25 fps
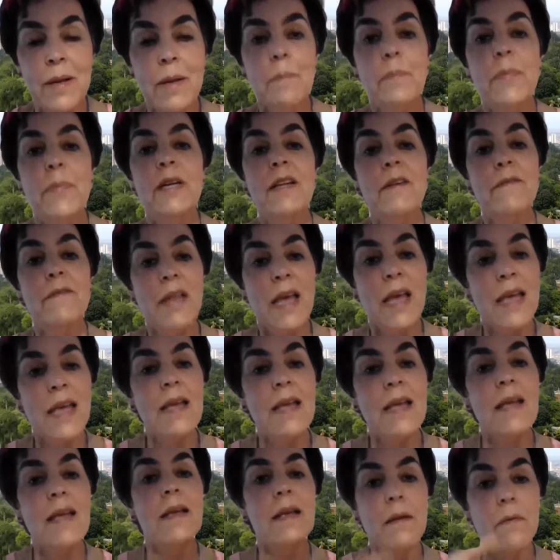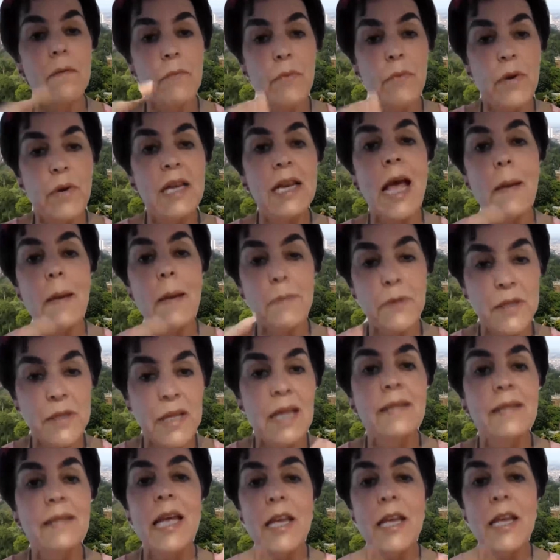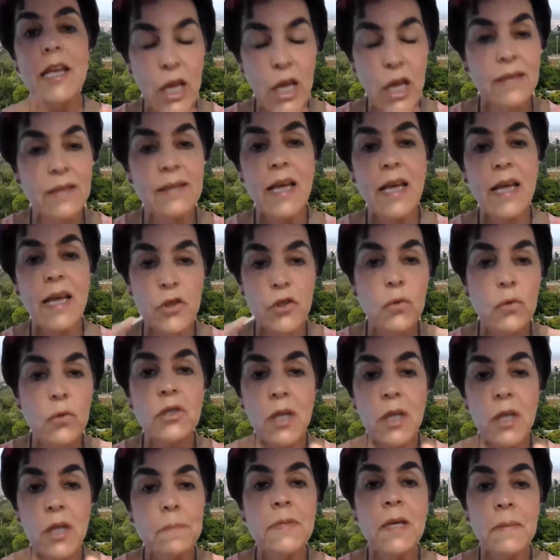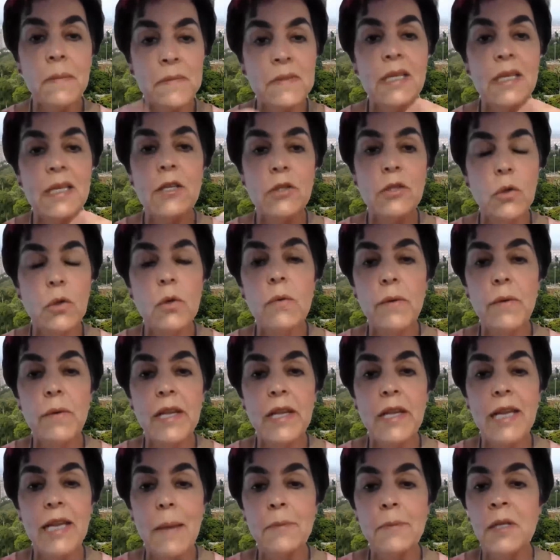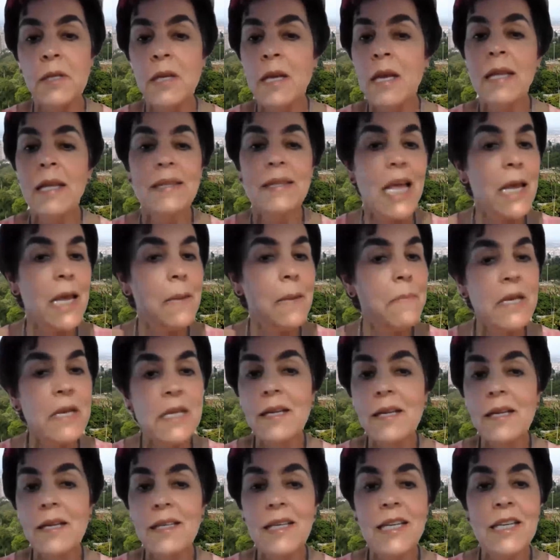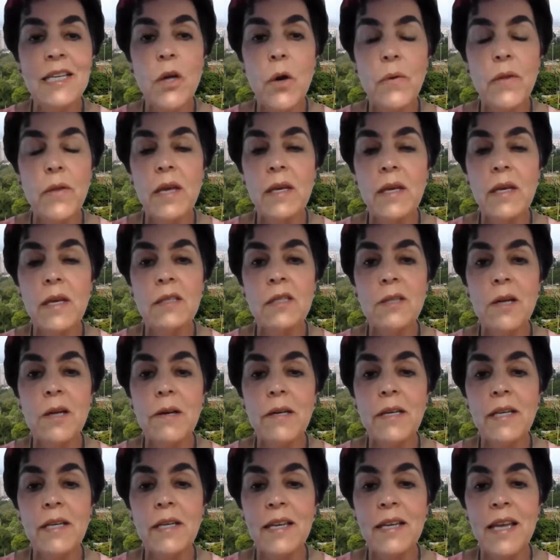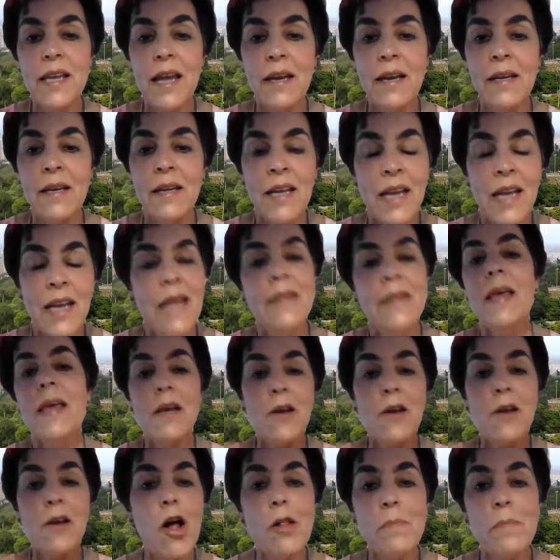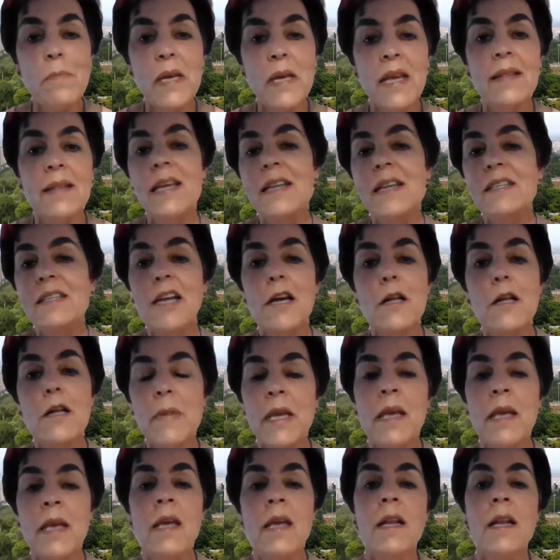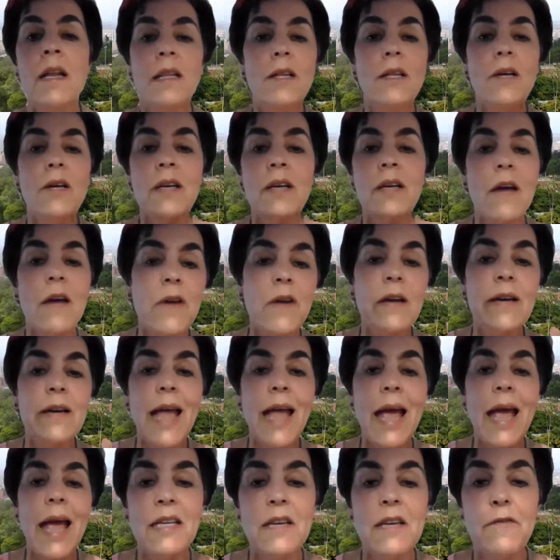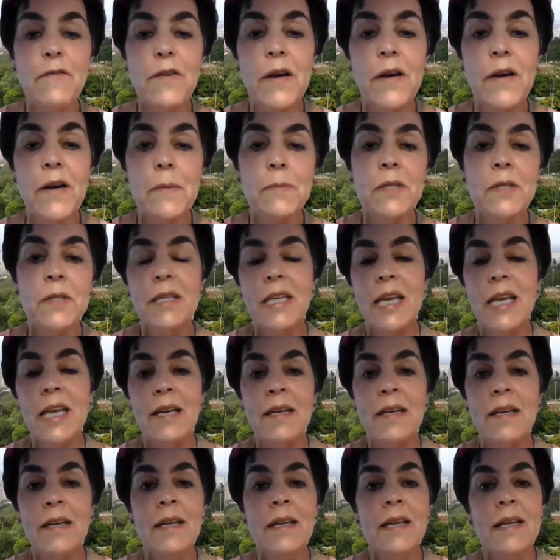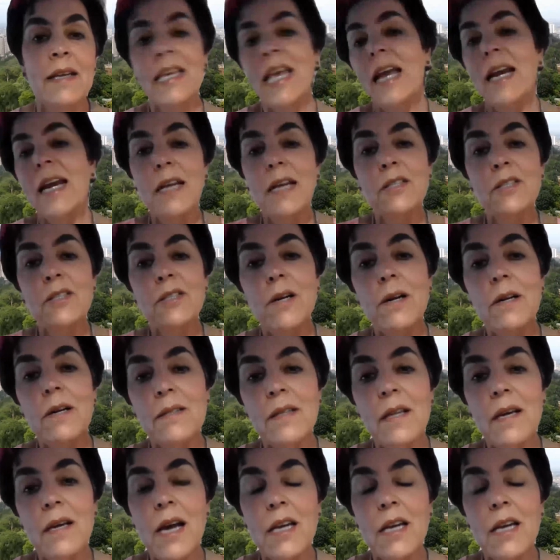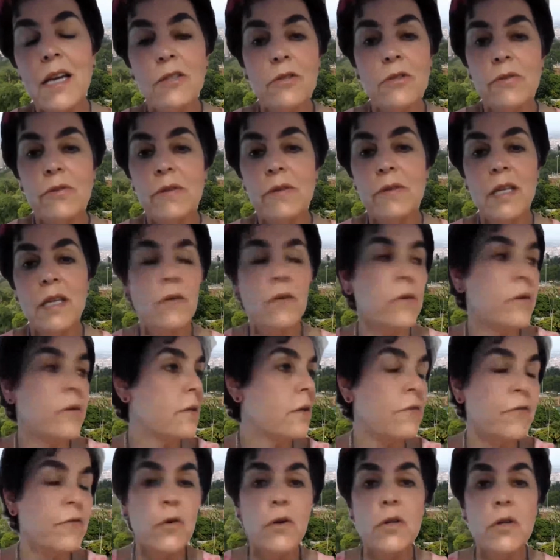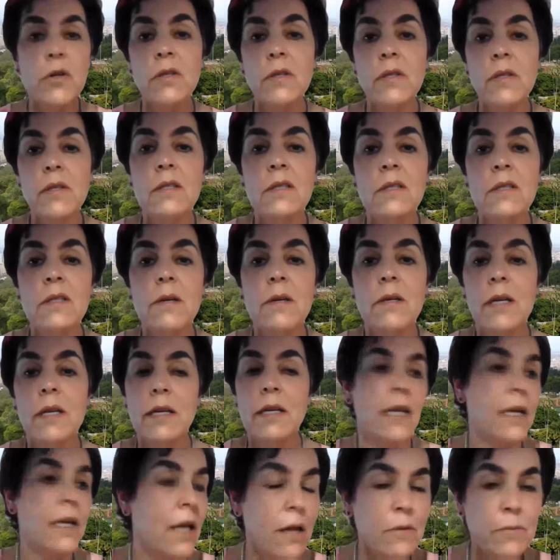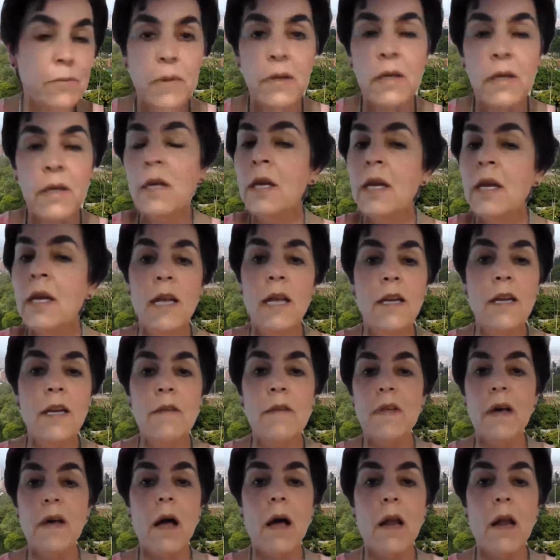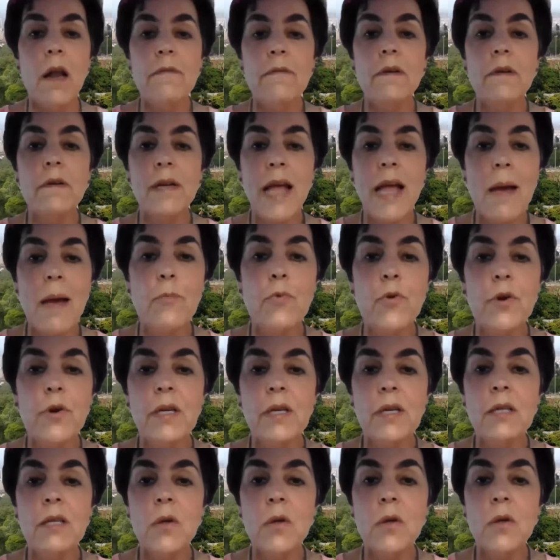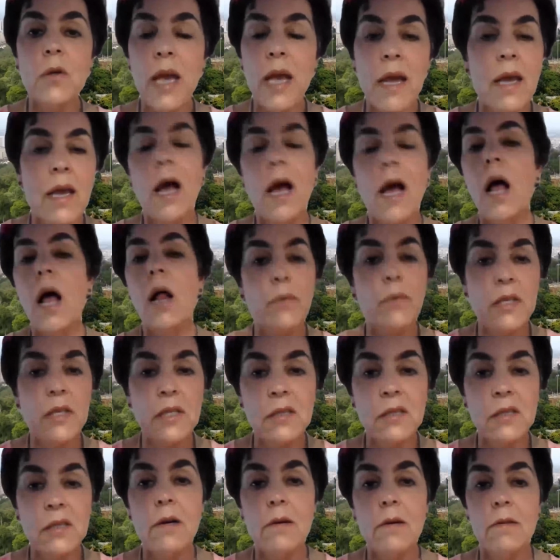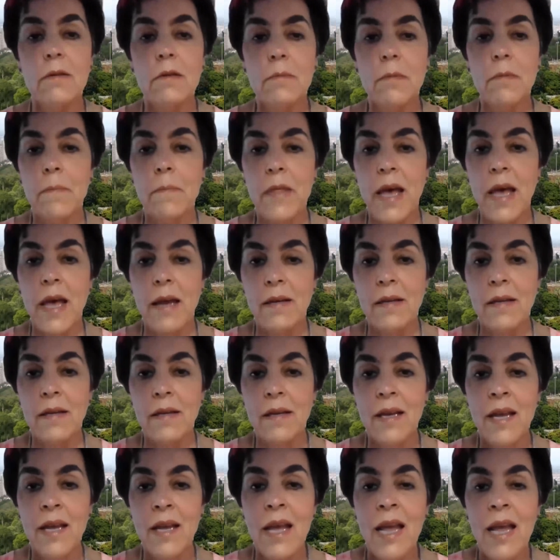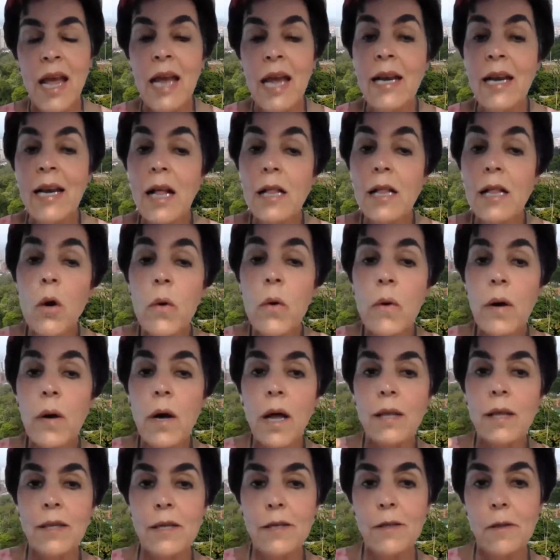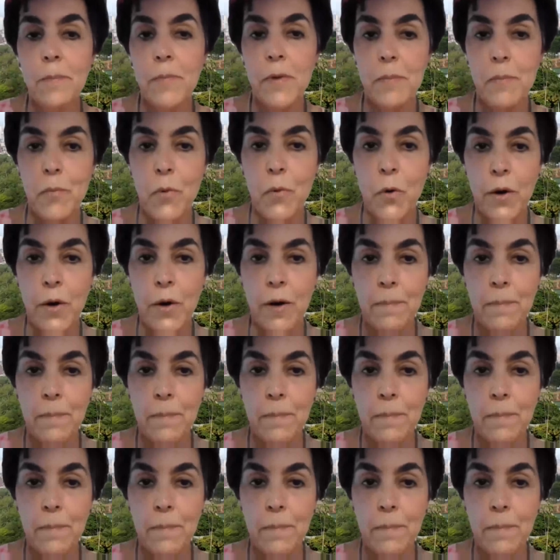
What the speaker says: But if they relapse, and sometimes they do a relapse, they immediately know they can start it again. And they call me and they tell me, look, I've got acne flare-ups again. Can I start the isotretinoin? Of course you can start it. And if all of their lab work is okay, I'll restart them on that. And I'll go a little bit more.